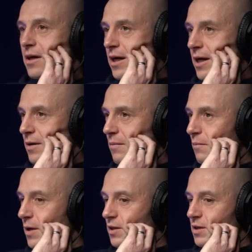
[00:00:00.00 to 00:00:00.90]
um,
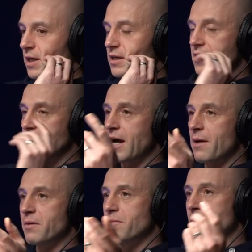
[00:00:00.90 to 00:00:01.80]
because it's an
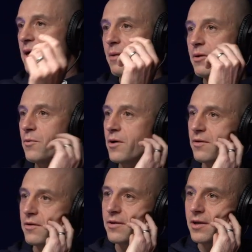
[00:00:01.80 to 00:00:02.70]
happy mummy, happy
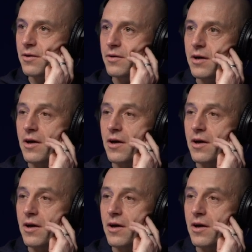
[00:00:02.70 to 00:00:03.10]
world, you know.